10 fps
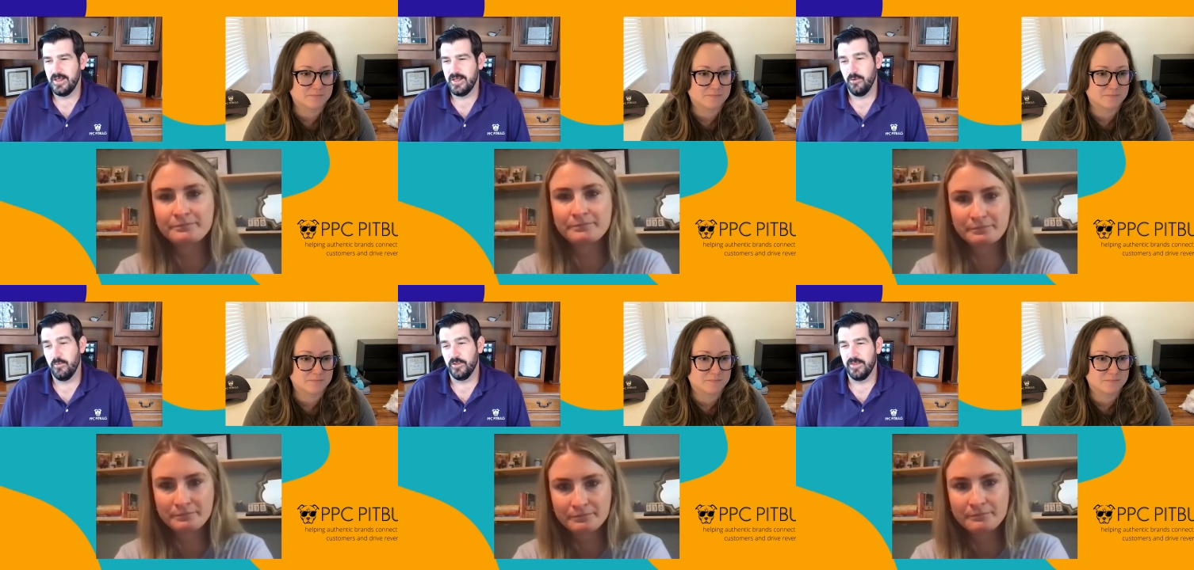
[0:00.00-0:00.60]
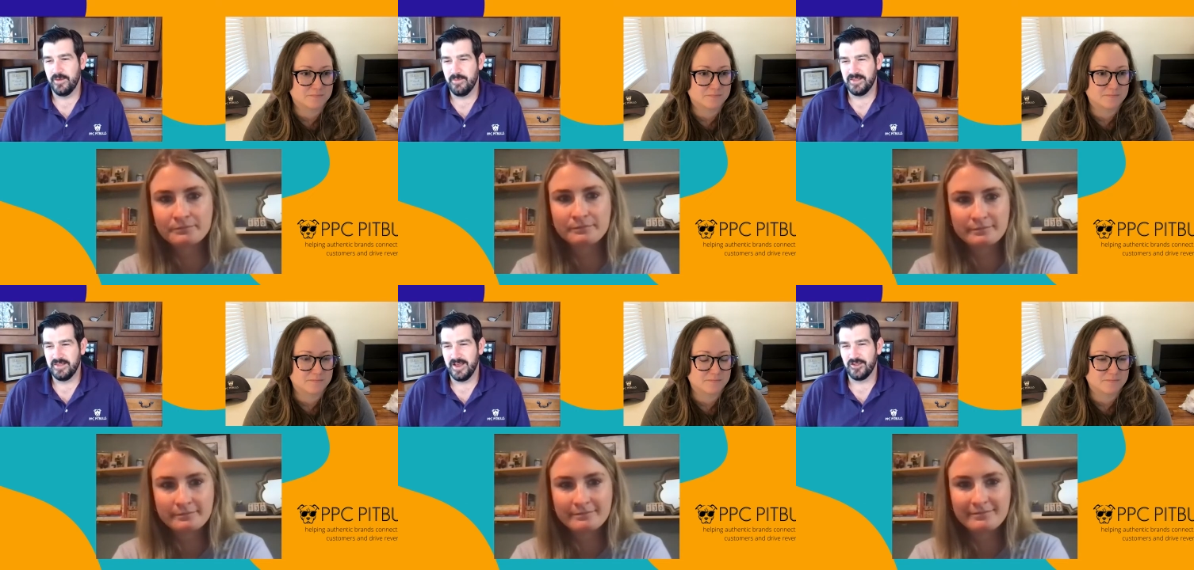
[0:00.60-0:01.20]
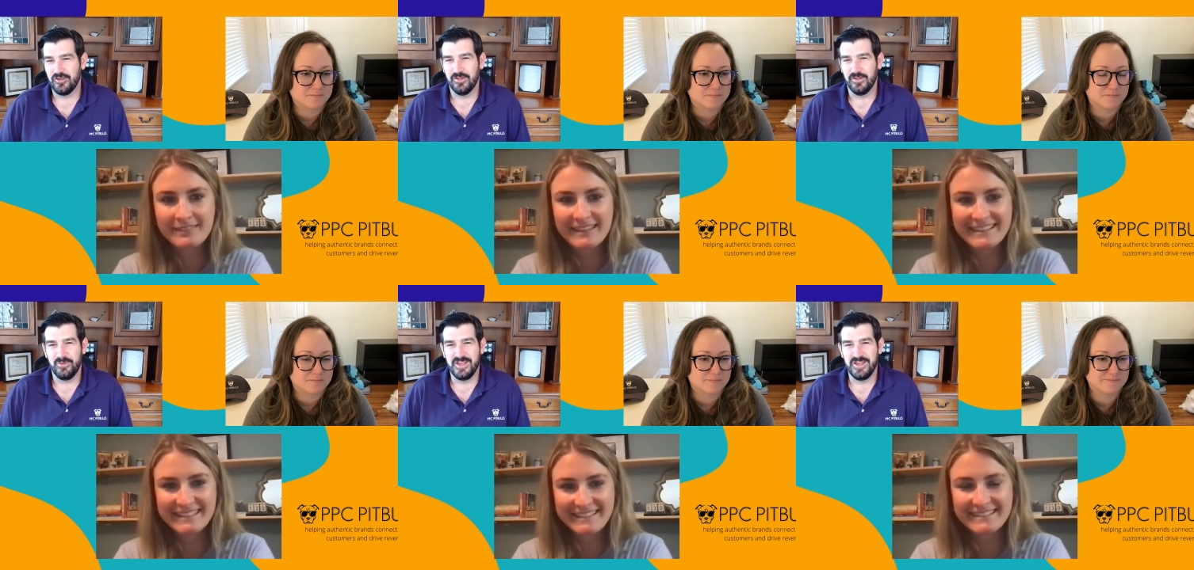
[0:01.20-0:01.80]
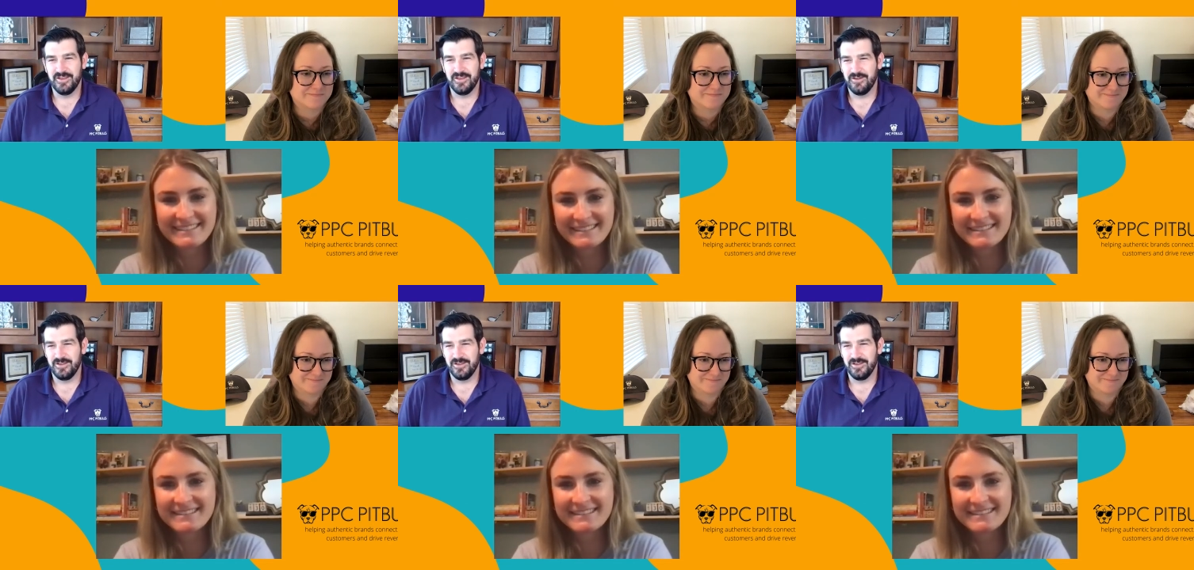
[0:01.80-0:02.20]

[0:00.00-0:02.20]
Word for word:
Speaker 1: hopefully that makes it actually a little bit easier